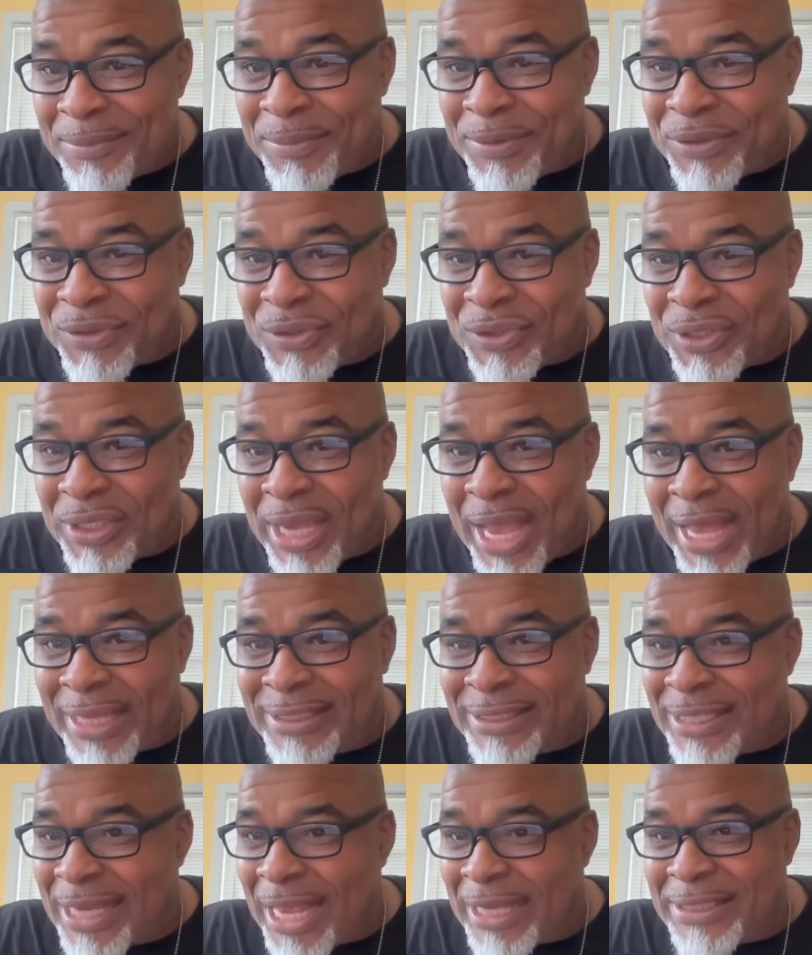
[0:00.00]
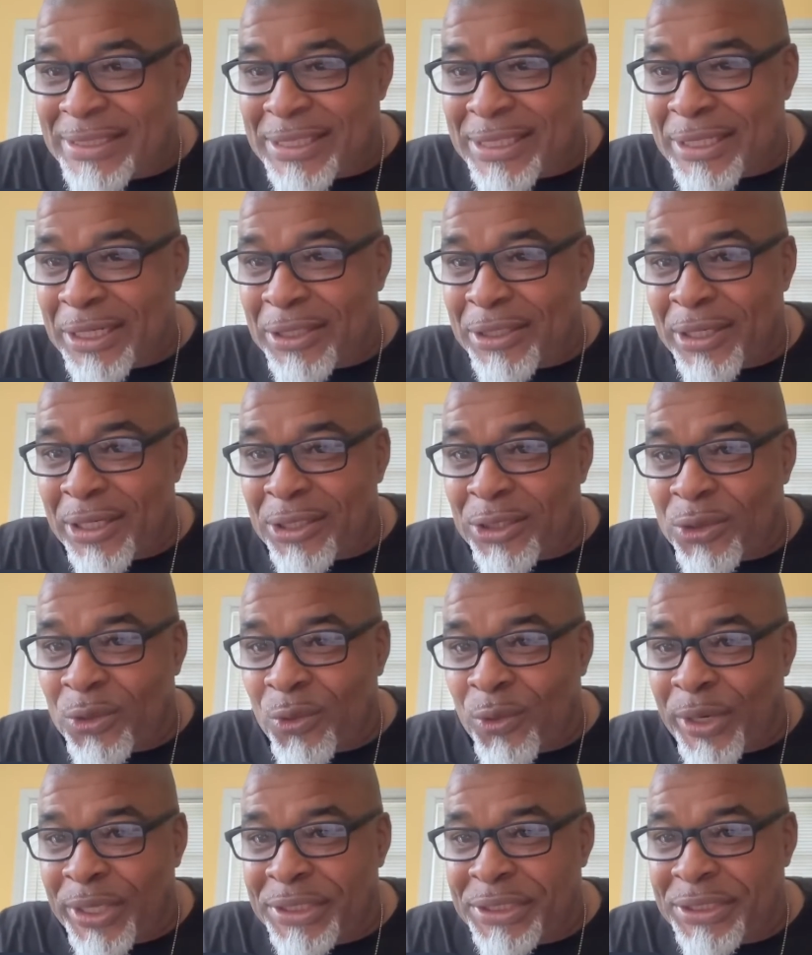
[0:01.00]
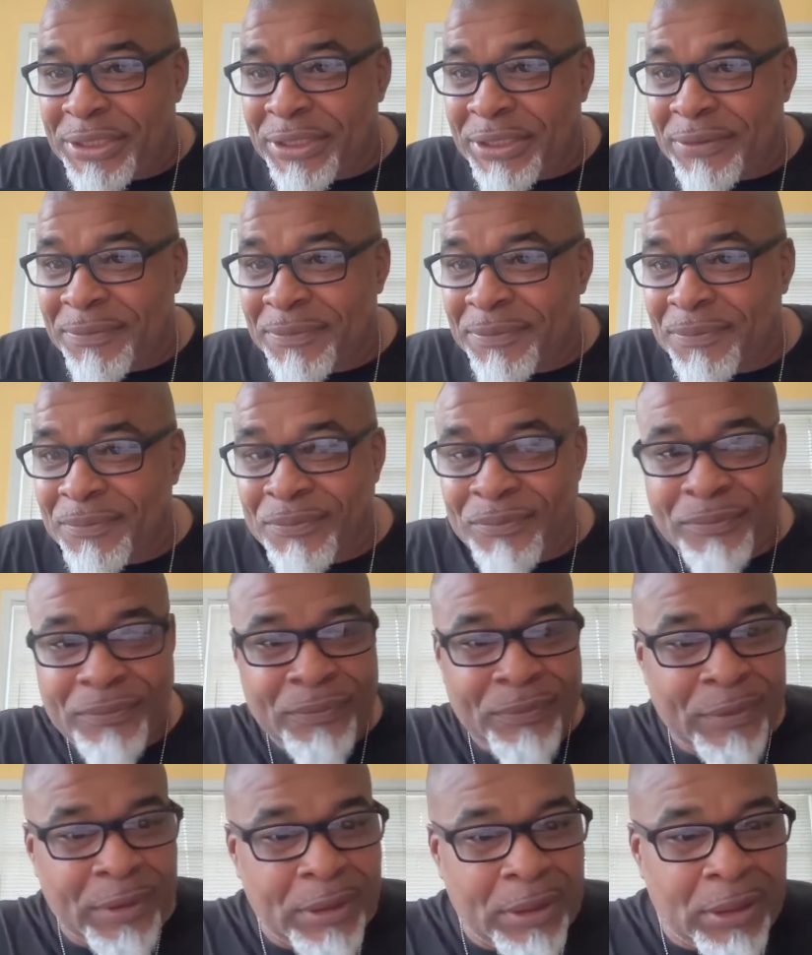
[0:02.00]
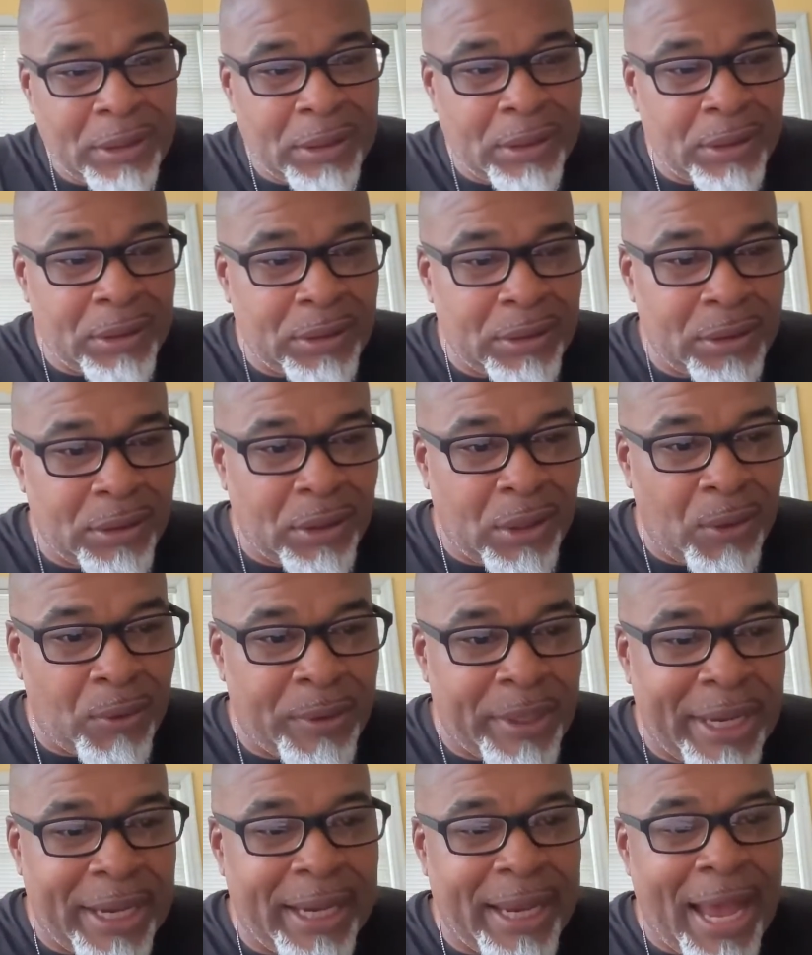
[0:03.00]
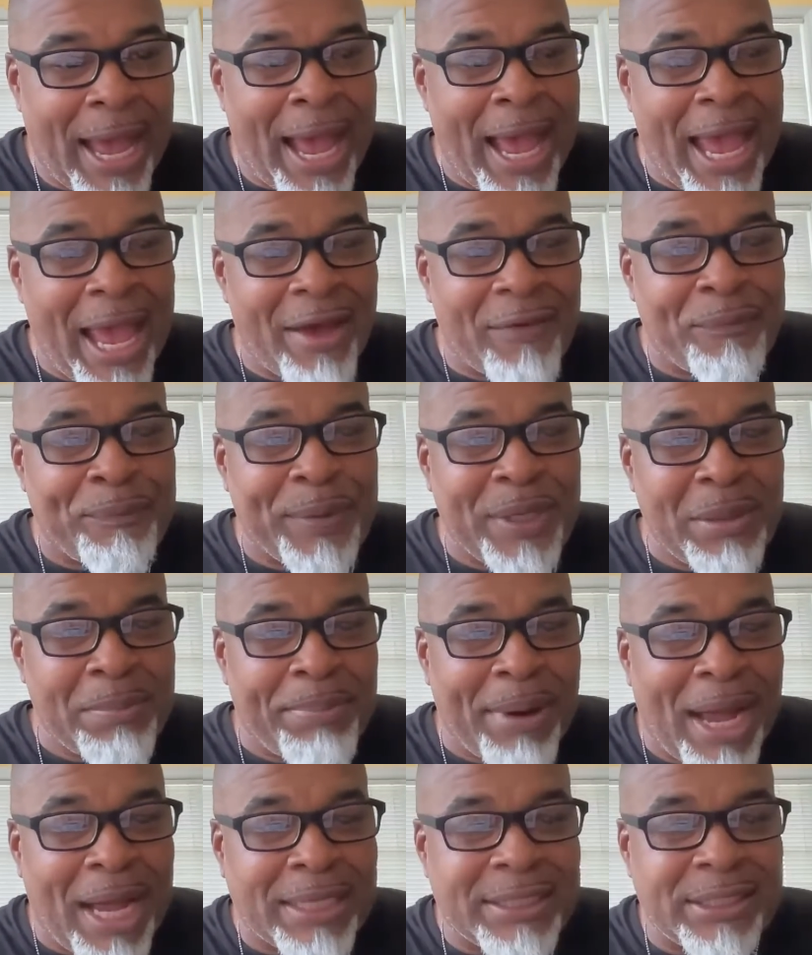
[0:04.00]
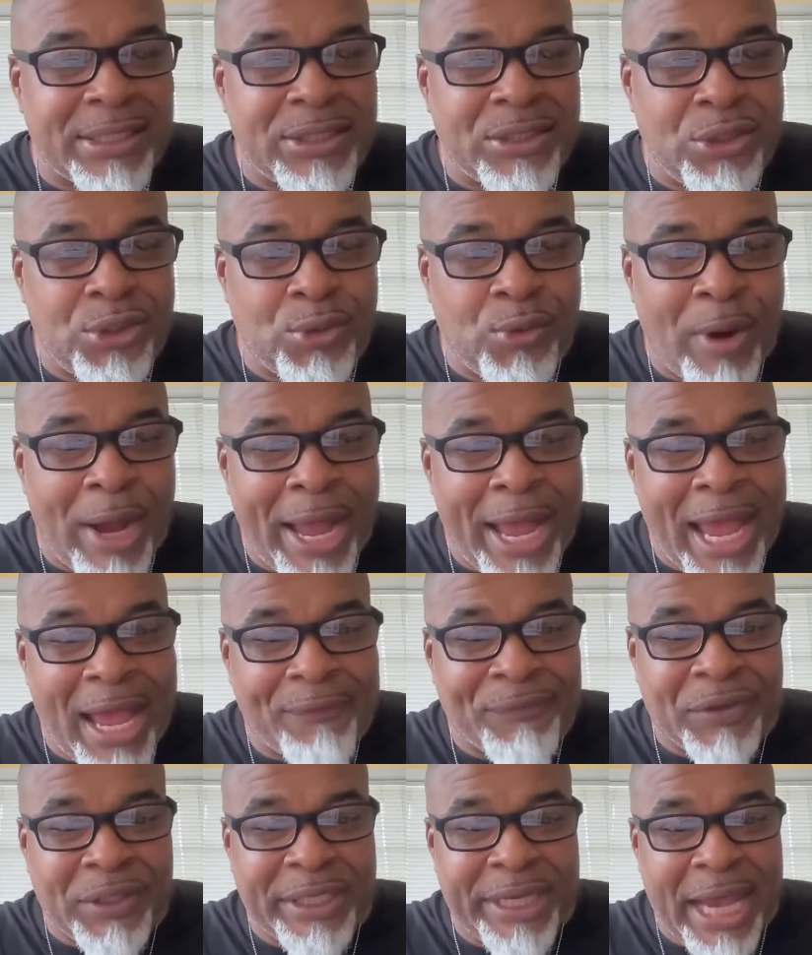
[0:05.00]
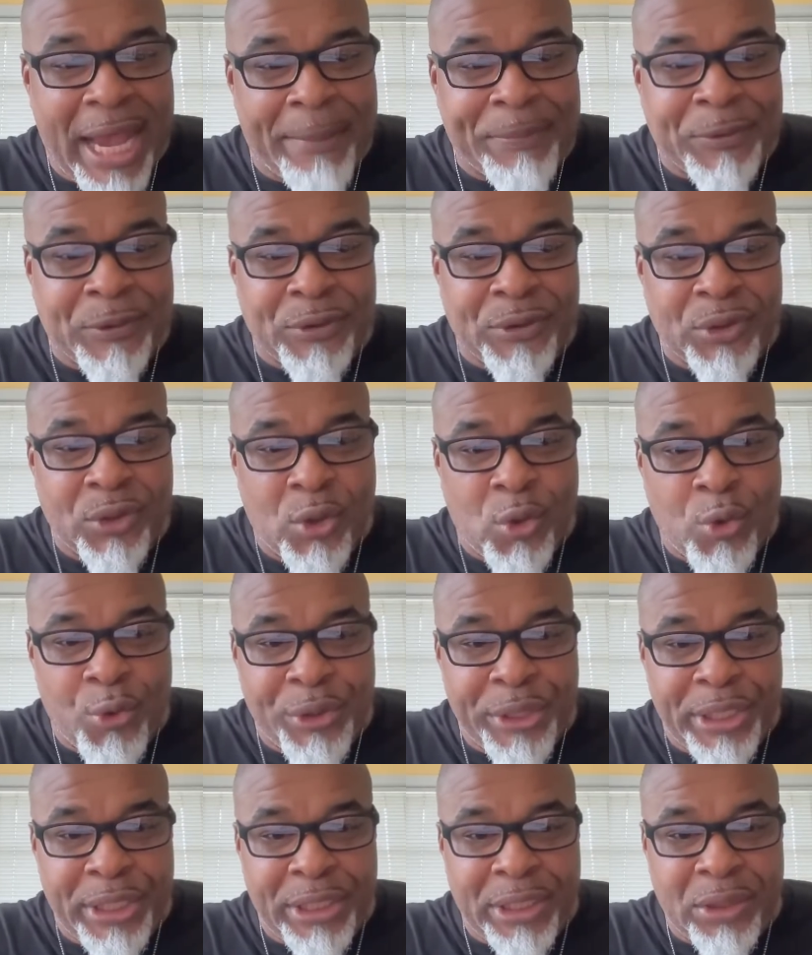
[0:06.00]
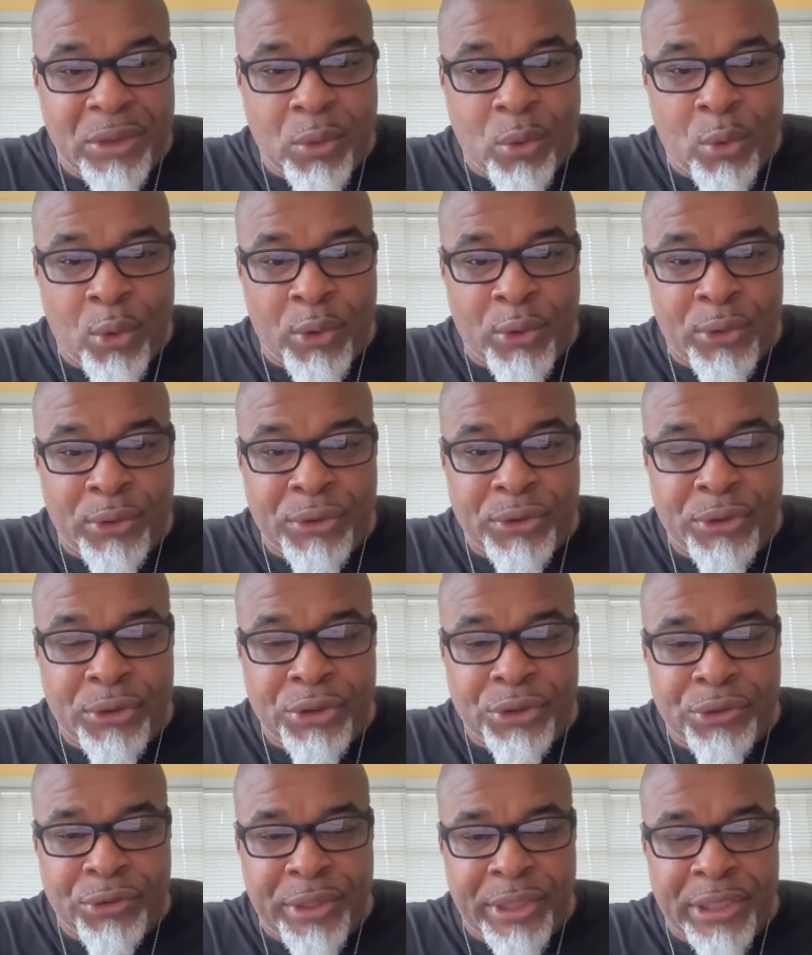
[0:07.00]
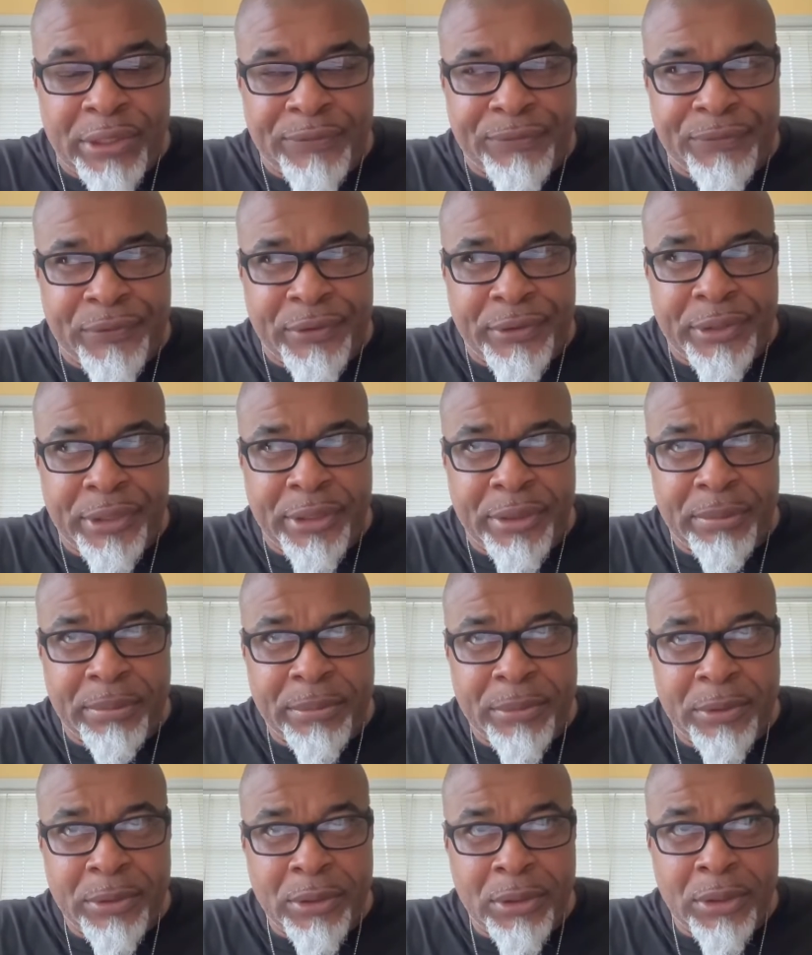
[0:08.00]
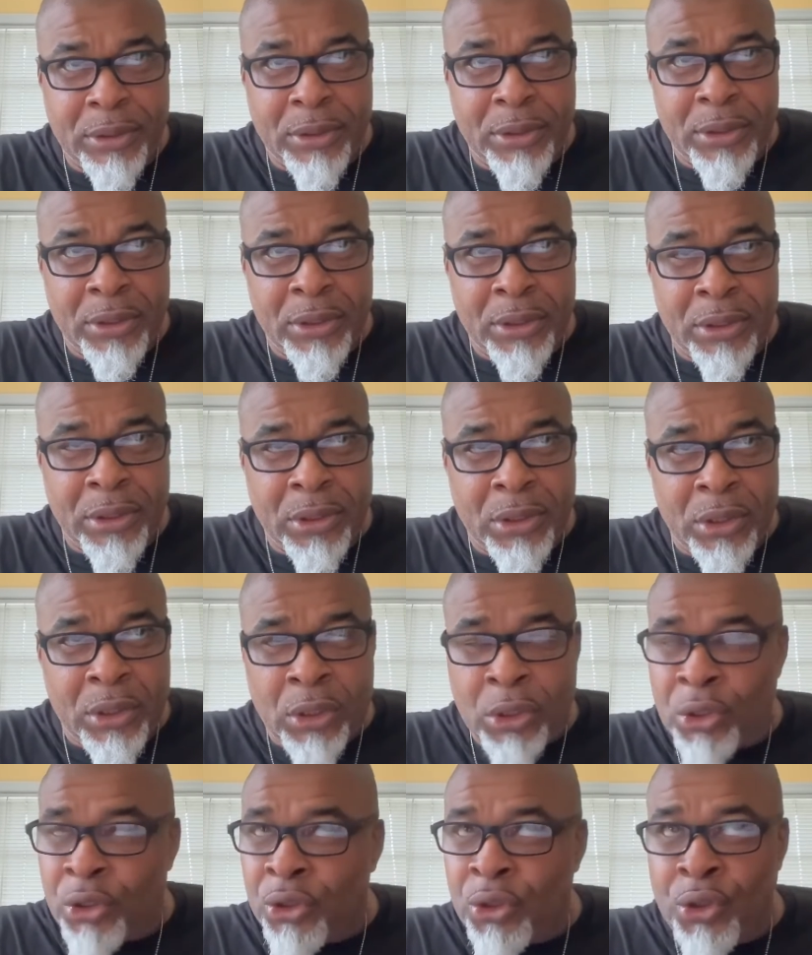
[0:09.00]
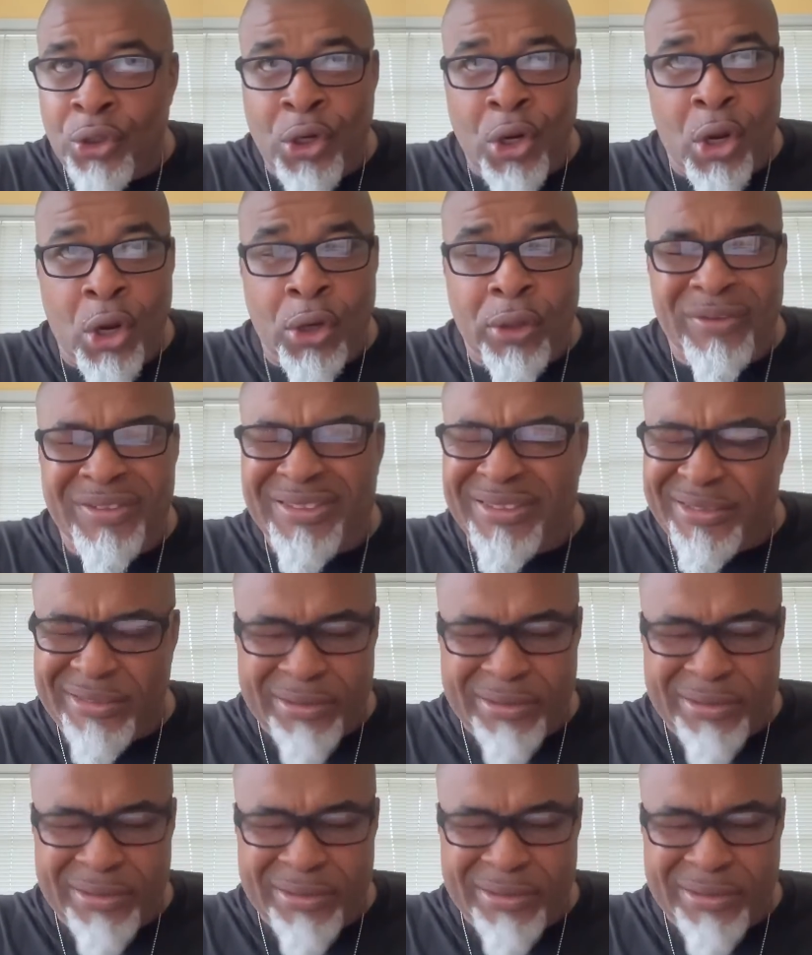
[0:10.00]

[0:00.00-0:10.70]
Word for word: Let me see. I, I seen another question. Okay, I have B boxes. Do I have to capture the queen in order to transfer them? No.